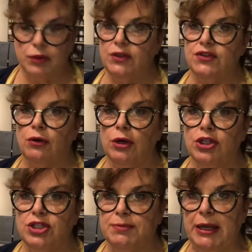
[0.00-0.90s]

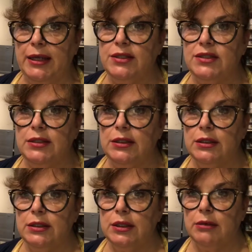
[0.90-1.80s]
storage space,
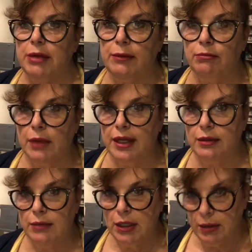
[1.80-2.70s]
you know, my
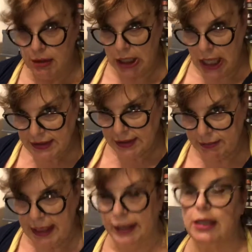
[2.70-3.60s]

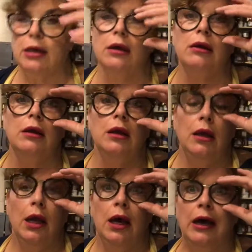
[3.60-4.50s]
closet back here.
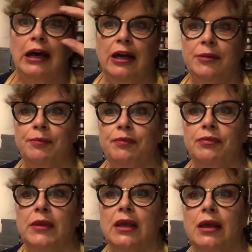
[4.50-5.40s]

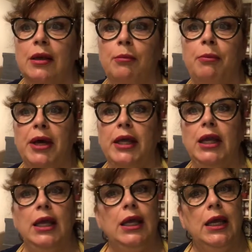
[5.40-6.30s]
But
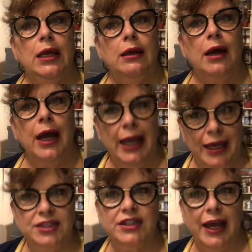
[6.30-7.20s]
I
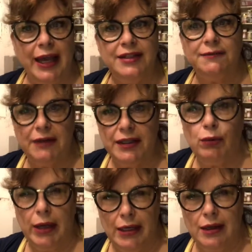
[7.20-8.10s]
had to find
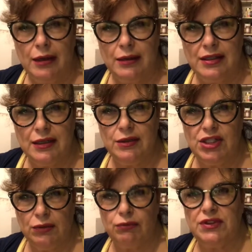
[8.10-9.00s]
a way
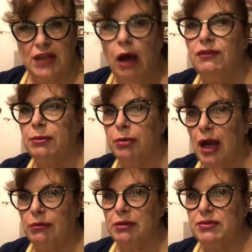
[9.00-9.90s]
to solve the
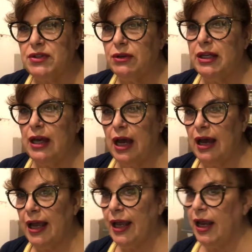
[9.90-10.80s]
problem so that
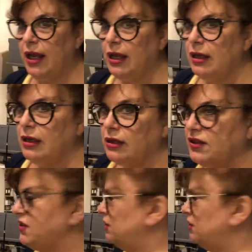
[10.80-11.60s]
I could